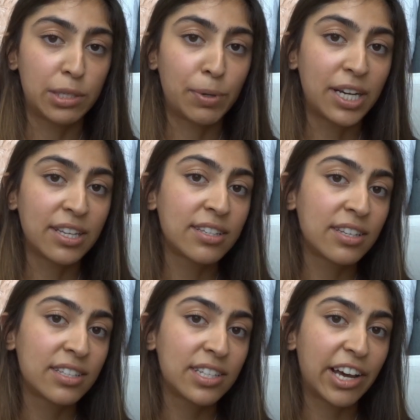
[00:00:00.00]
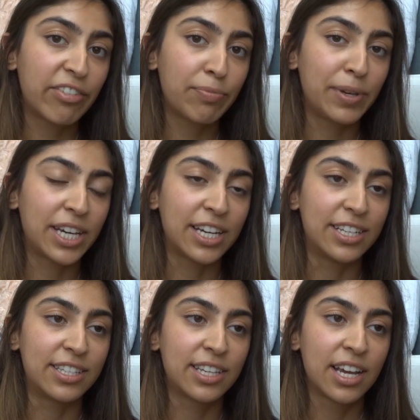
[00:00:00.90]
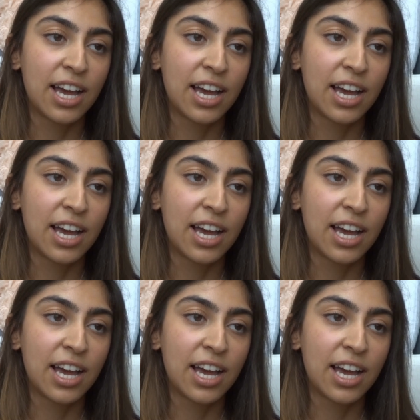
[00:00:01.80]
process and stuff, because